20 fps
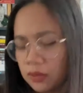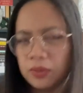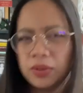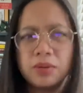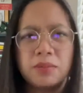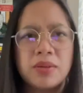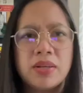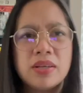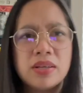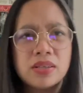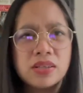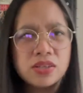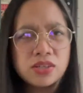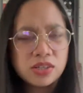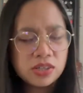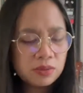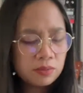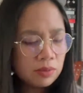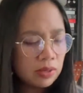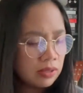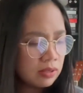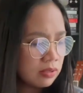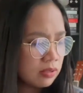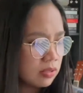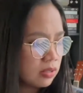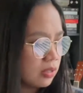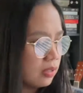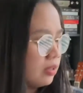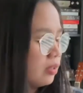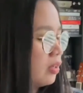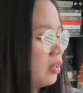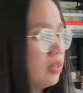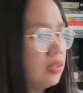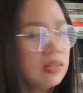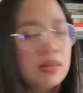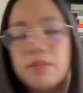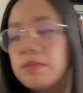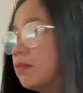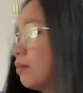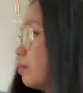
Oh, wait a minute. Did she write To Kill a Kingdom?